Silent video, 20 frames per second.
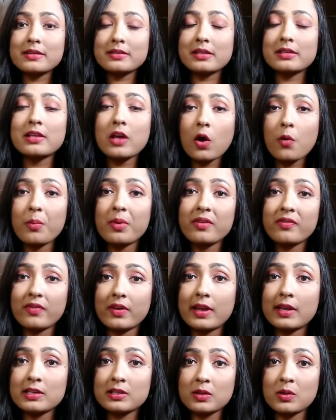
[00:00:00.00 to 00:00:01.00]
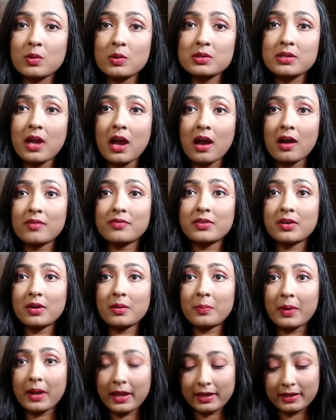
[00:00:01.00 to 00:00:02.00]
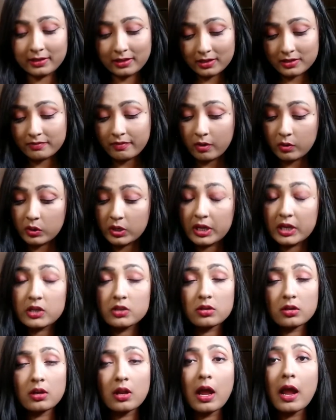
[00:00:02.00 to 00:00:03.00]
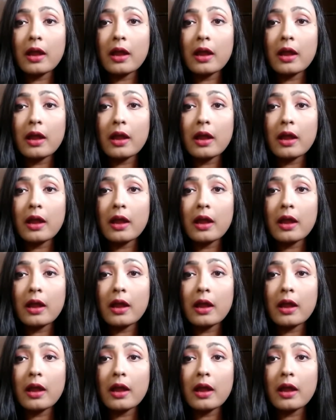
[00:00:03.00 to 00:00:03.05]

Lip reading: guys, this is how my face looks after applying this foundation.